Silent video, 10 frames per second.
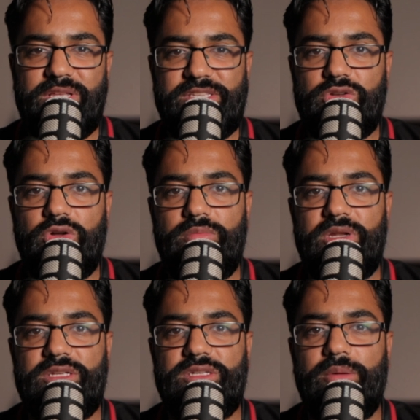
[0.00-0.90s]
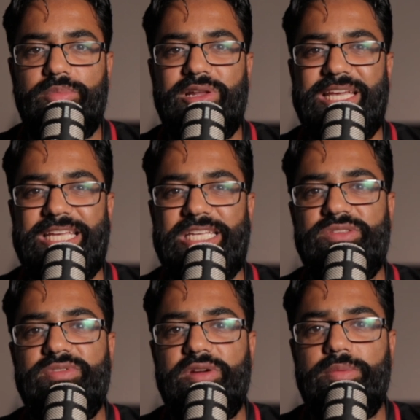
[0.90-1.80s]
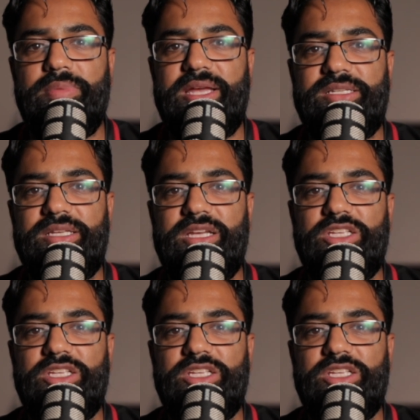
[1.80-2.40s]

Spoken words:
that's a common example, it is very basic.